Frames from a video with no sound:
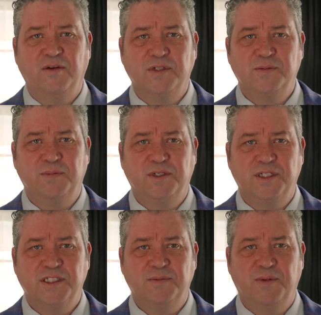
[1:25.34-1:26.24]
was
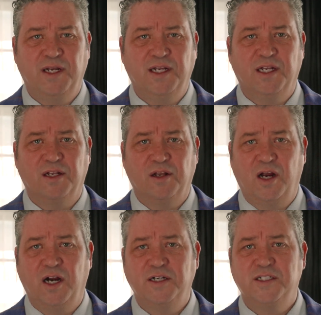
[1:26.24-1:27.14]
participating in
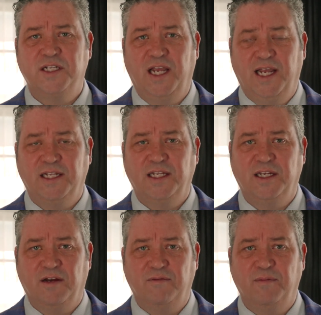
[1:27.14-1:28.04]
large
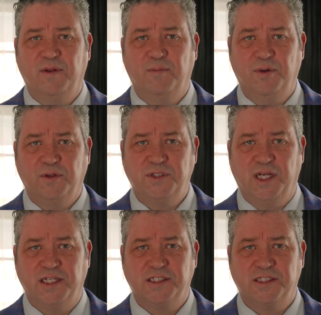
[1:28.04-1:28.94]
anti-government
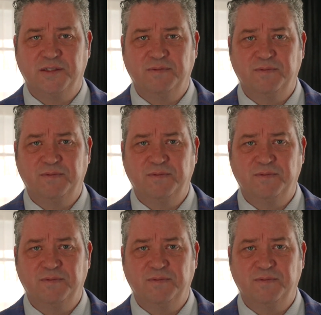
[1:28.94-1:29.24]
protests.